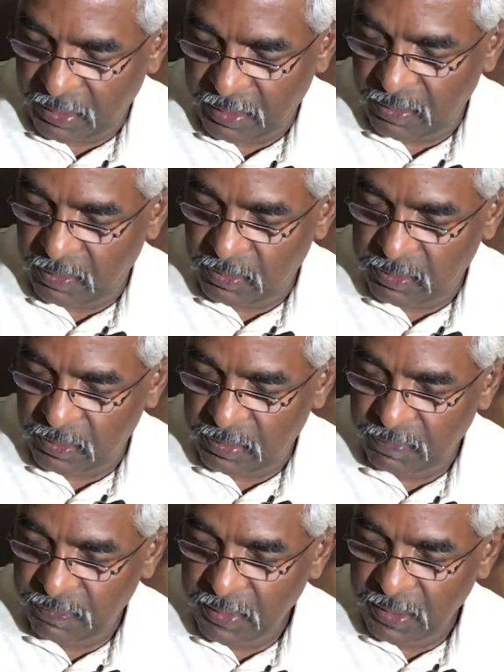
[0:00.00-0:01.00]
and
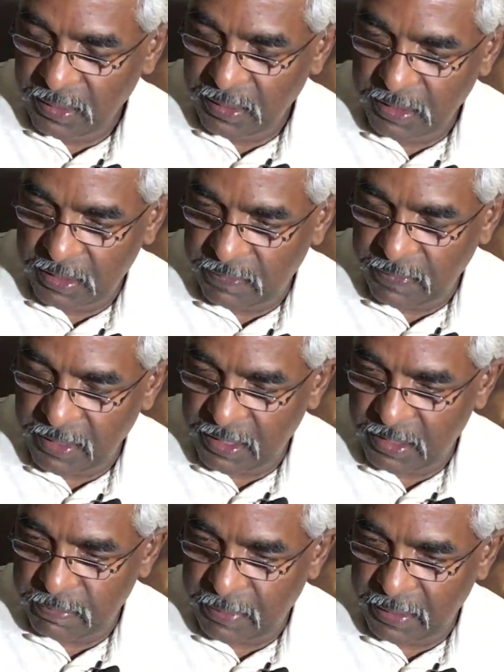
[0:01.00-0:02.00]
also this
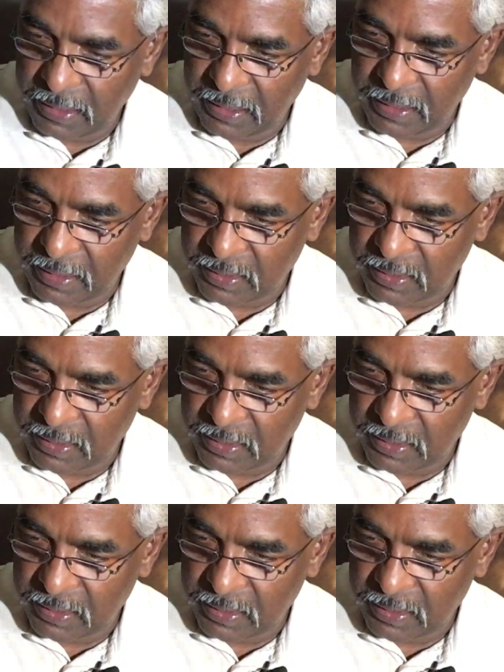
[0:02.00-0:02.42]
varies by year.